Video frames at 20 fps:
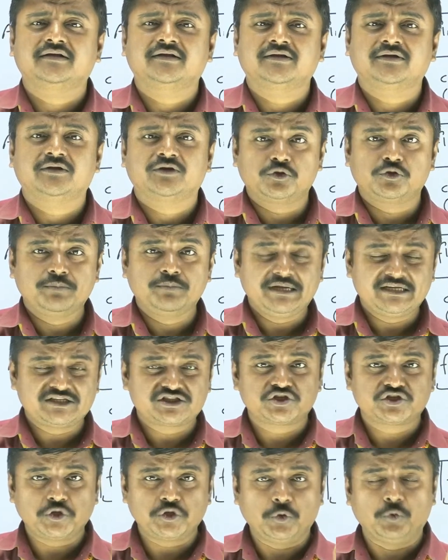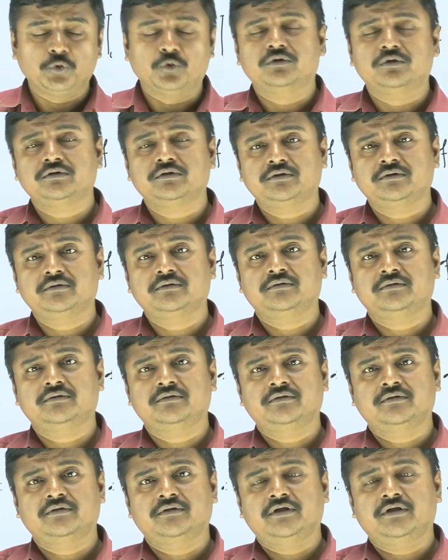to be sure
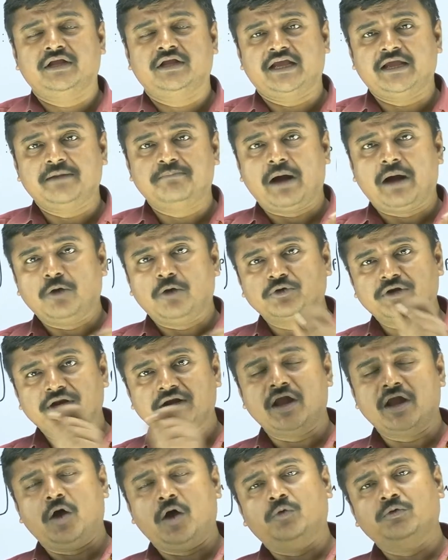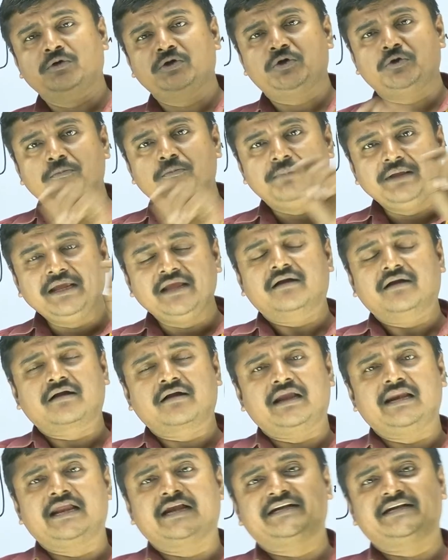about a noun to be a
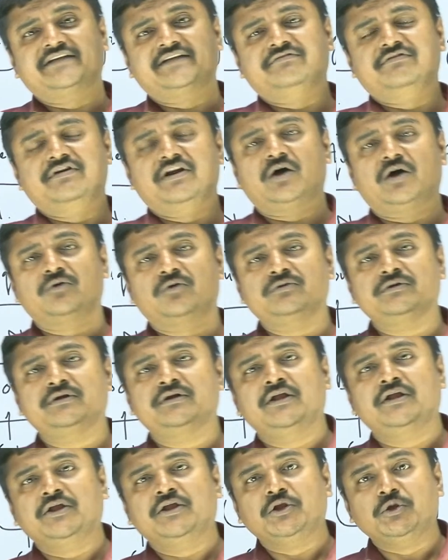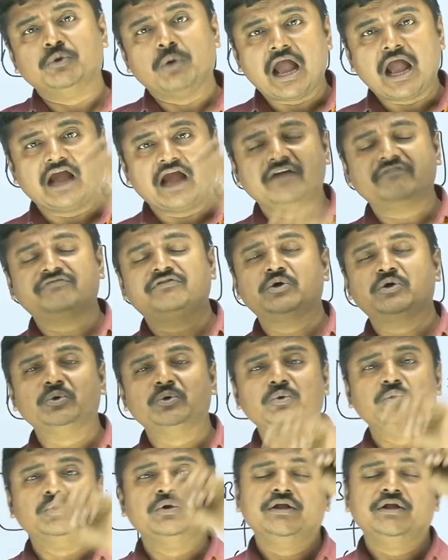collective noun, you have
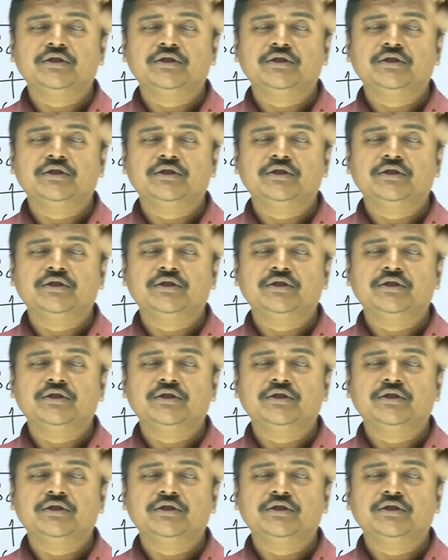to